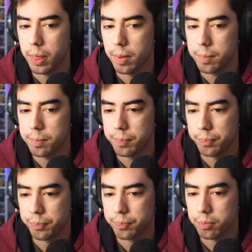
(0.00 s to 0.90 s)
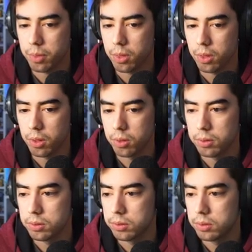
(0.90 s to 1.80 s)

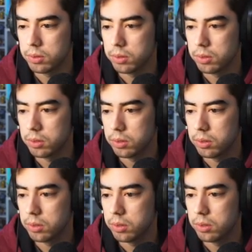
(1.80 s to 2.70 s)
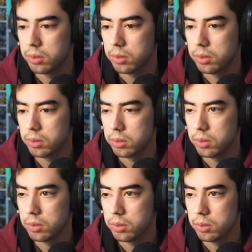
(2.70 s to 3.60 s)

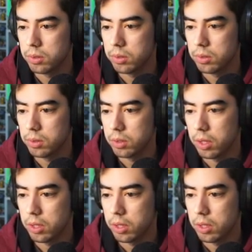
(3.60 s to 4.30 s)
No one is speaking in this clip.